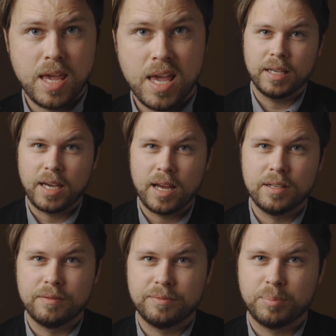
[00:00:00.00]
it
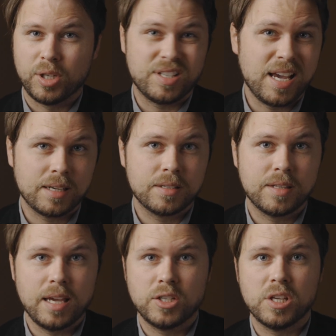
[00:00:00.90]
kind of protects
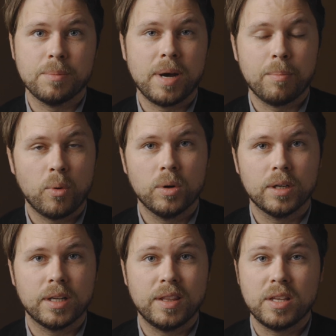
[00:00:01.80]
the HDMI
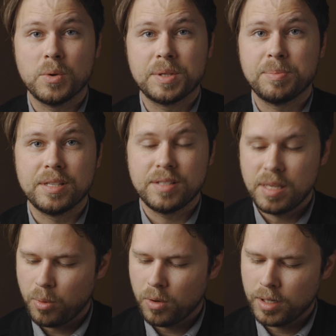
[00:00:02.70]
port and the USB-C
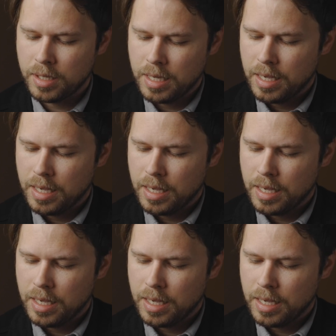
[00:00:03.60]
port,